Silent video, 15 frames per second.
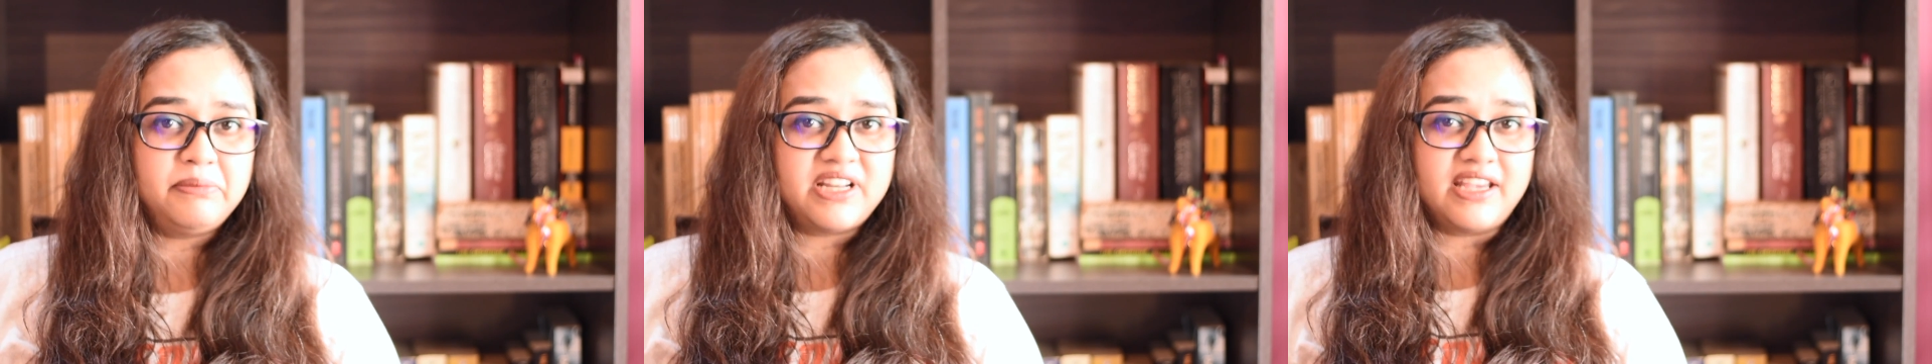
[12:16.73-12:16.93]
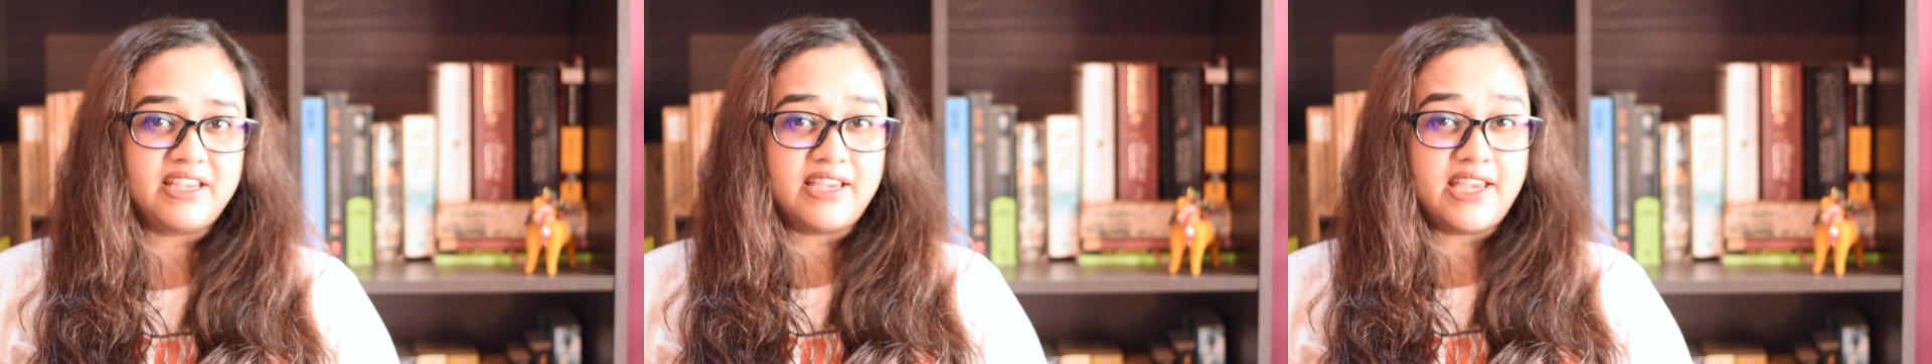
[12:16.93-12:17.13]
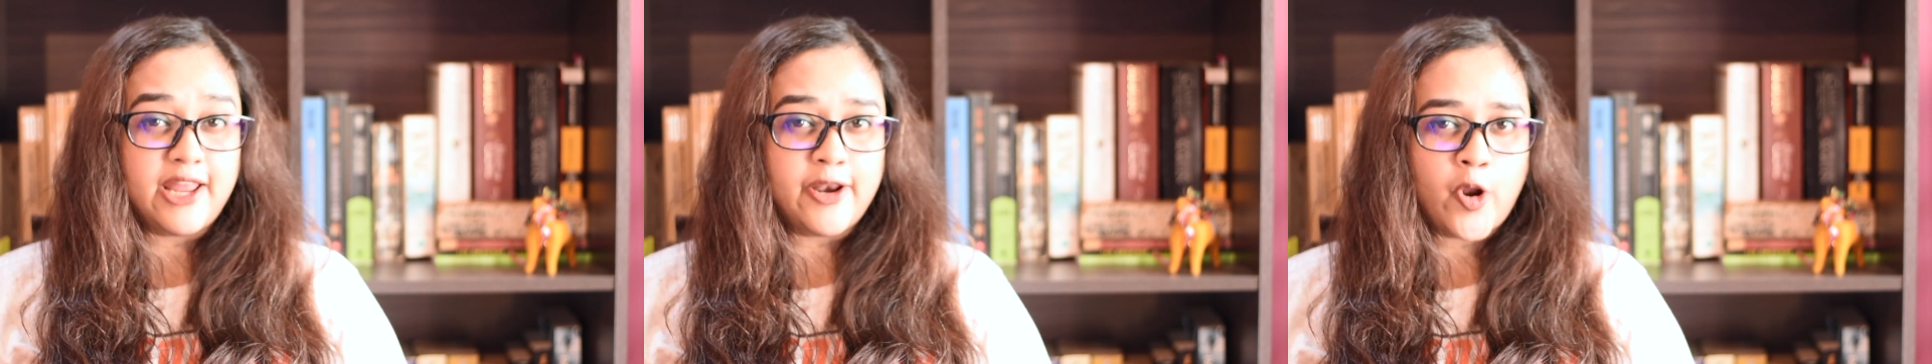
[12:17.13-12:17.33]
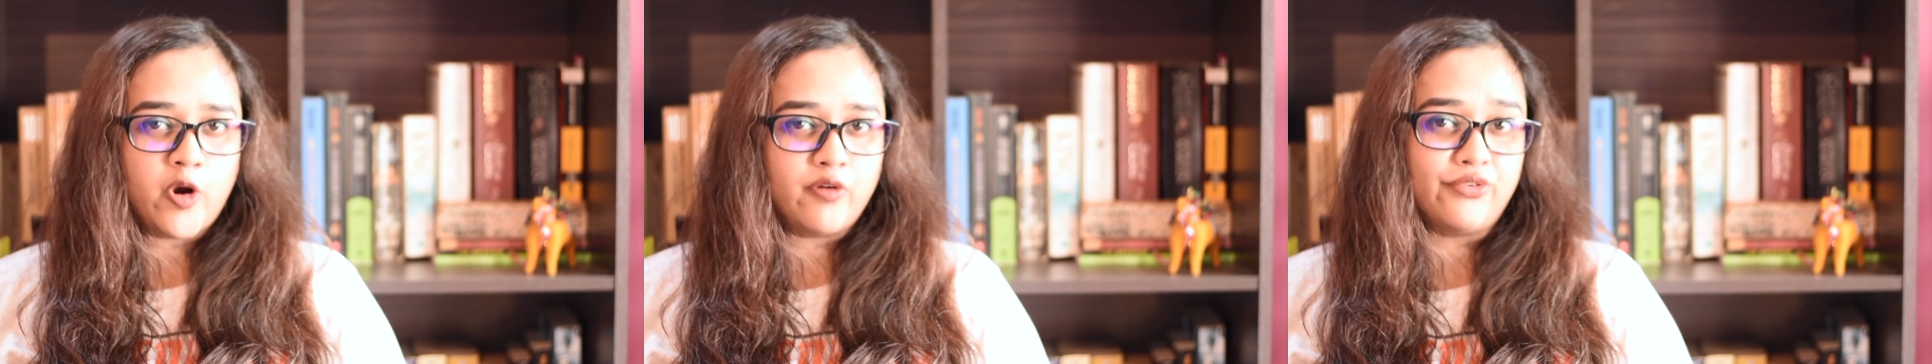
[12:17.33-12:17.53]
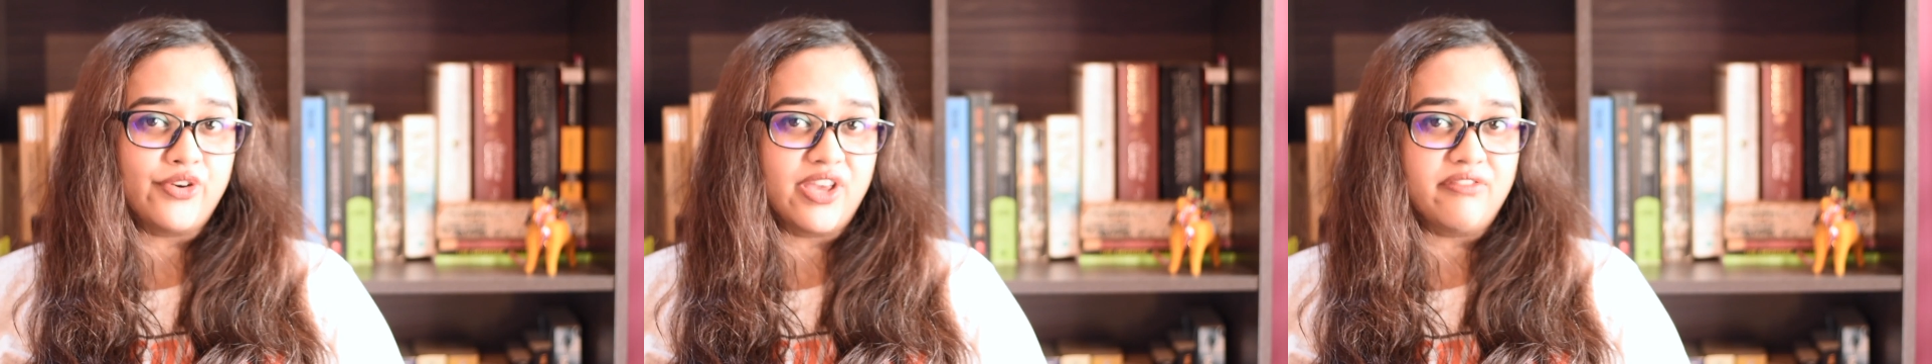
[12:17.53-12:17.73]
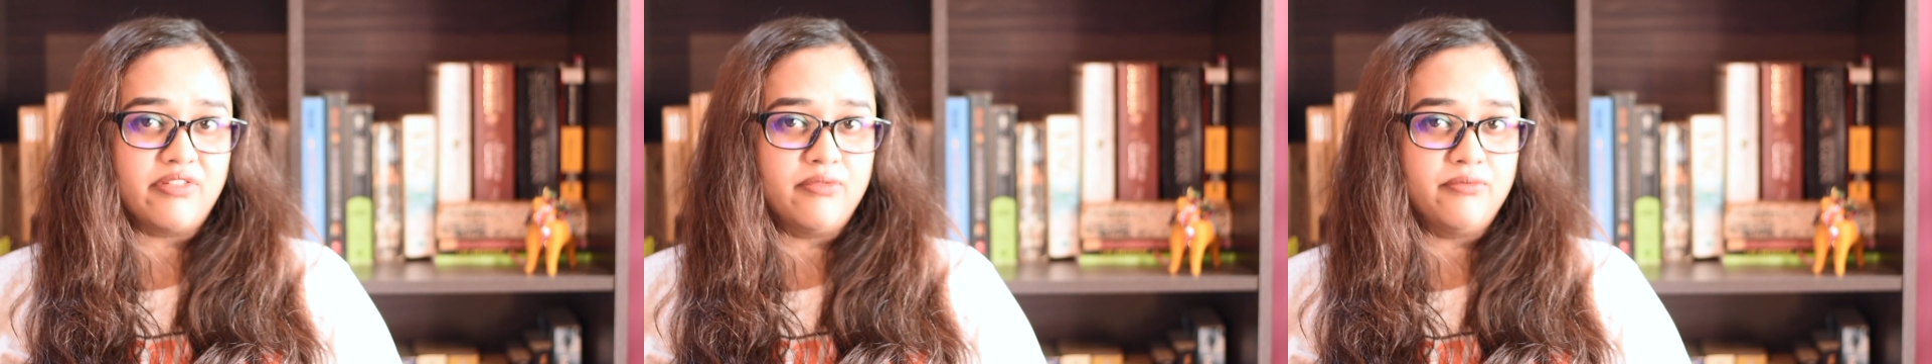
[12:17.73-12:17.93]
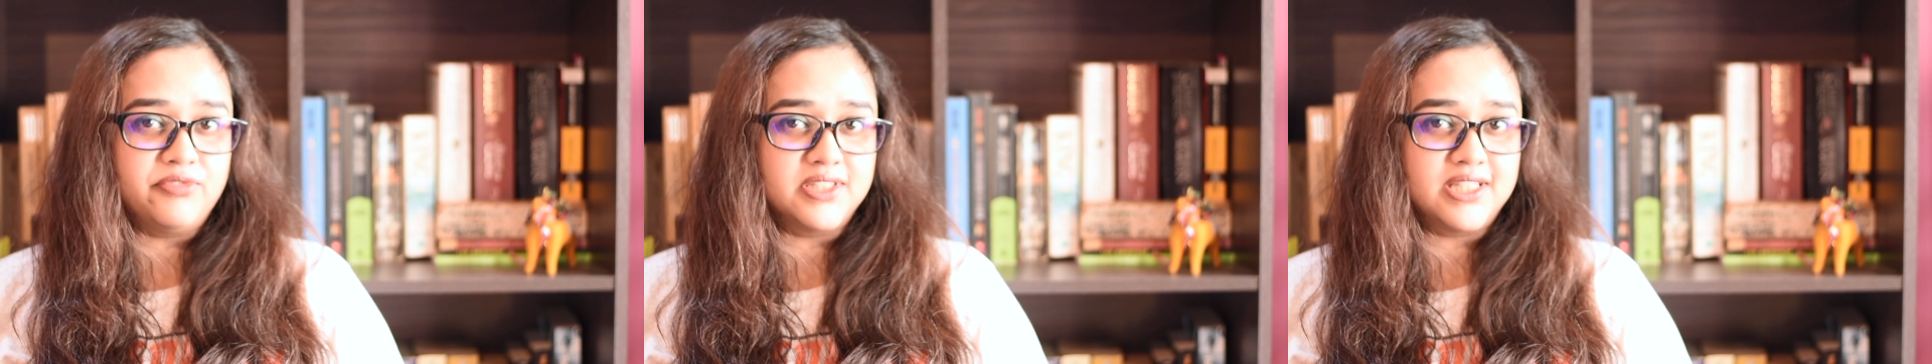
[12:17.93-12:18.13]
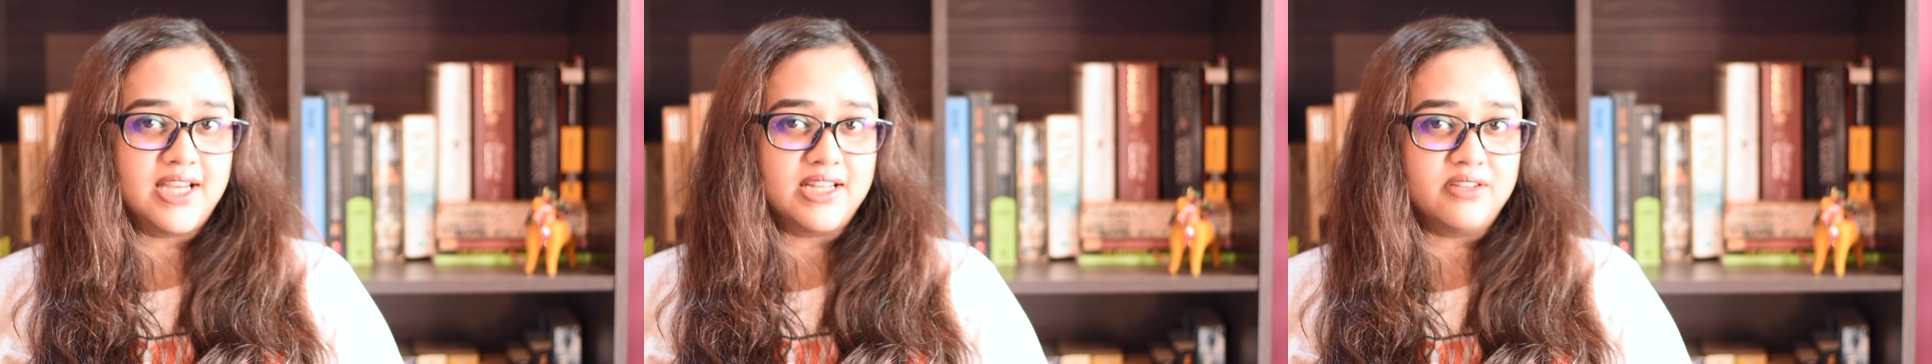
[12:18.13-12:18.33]
but I cannot forgive him
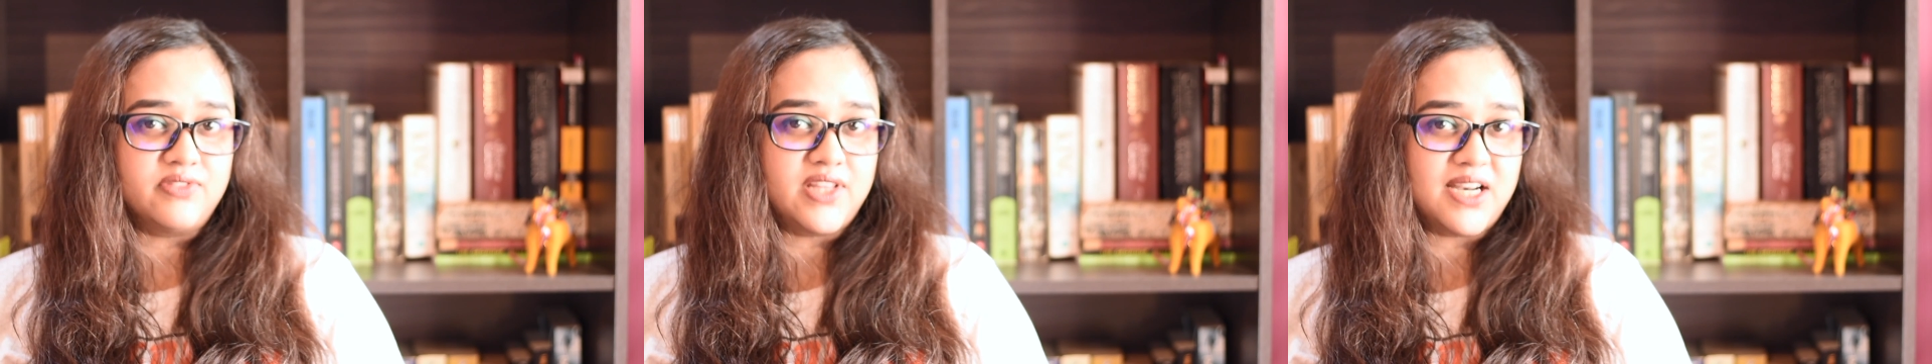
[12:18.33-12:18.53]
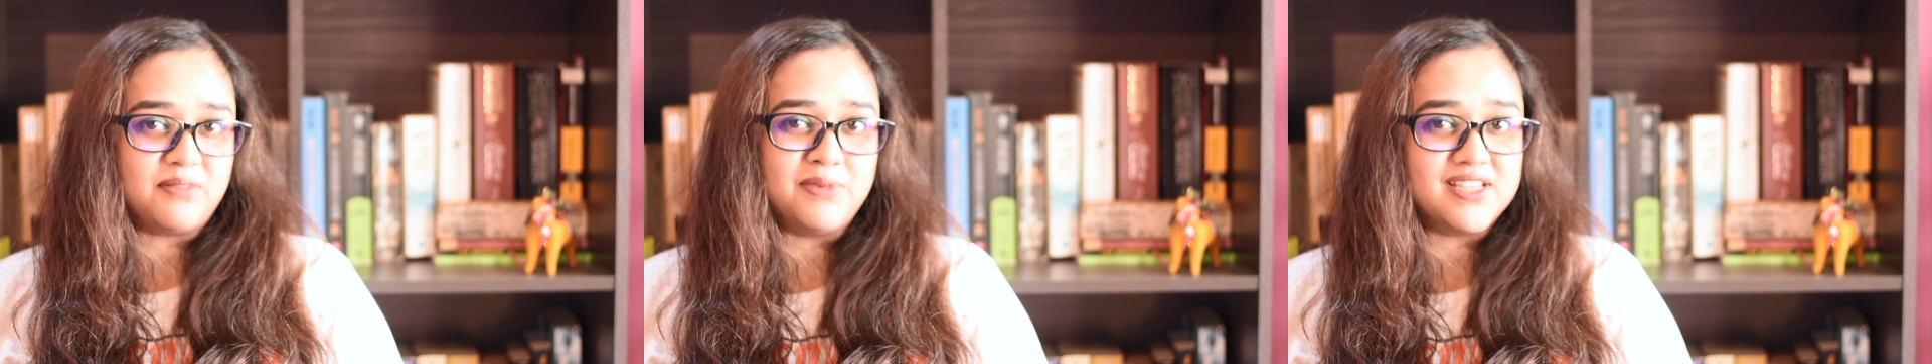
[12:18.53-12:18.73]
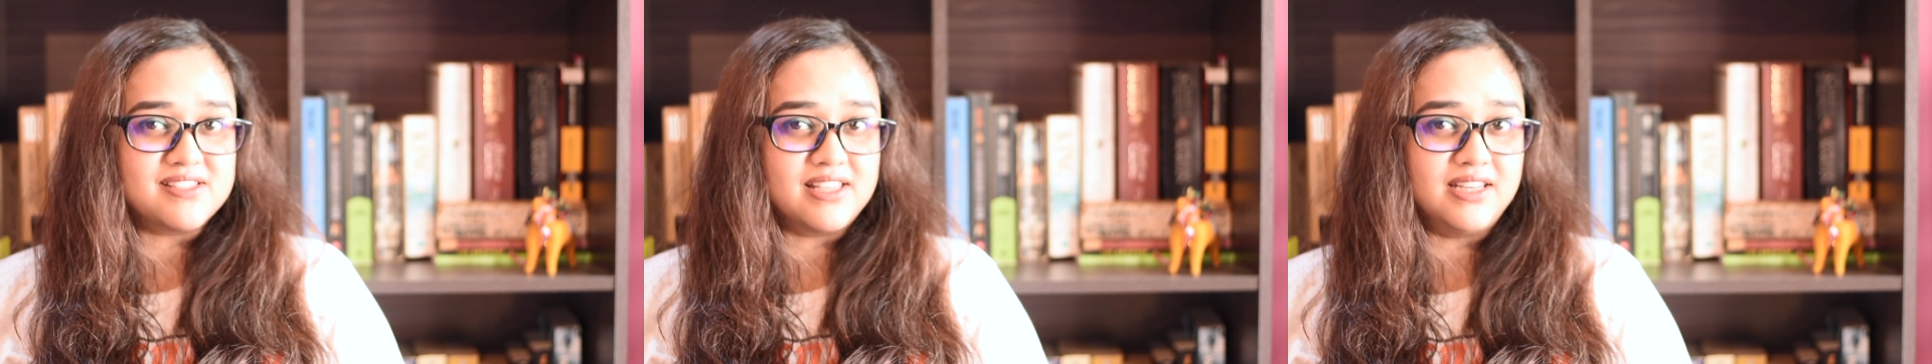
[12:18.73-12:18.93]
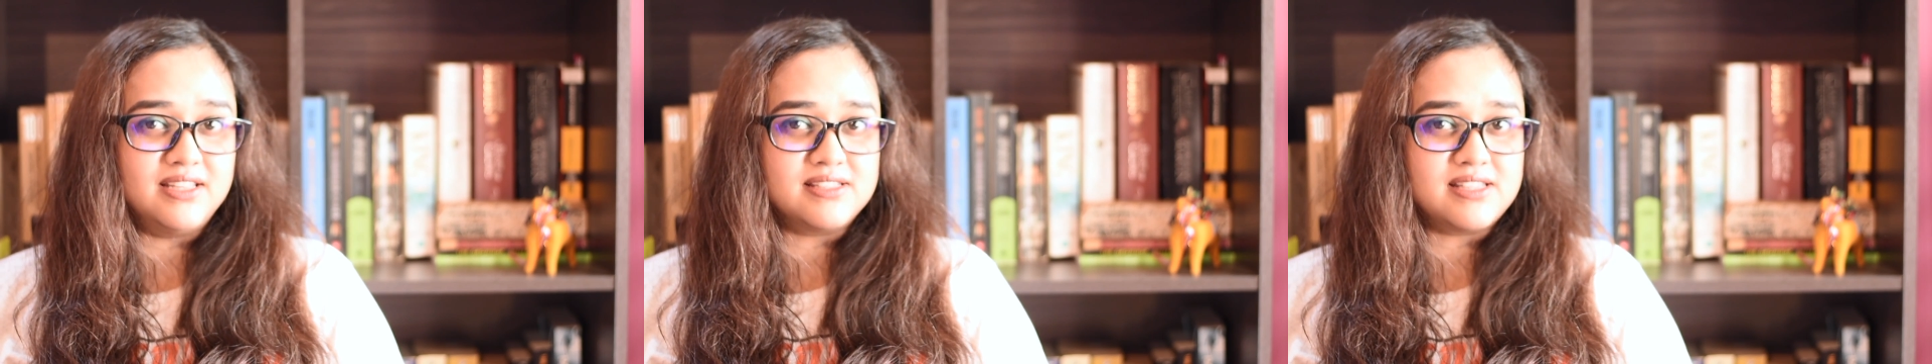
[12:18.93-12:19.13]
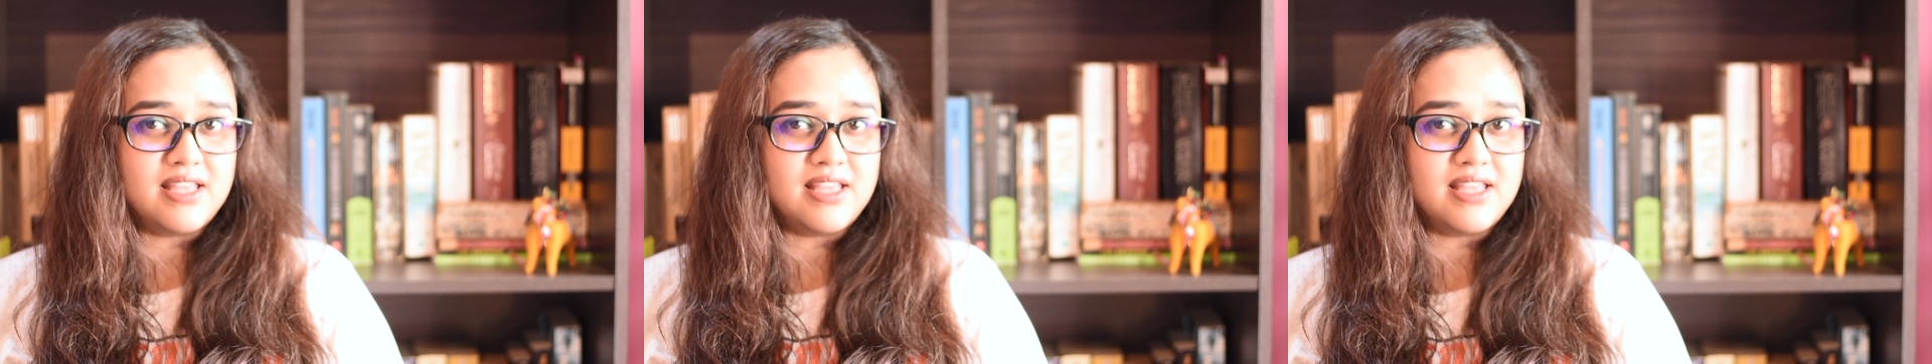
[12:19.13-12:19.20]
for that, if that makes any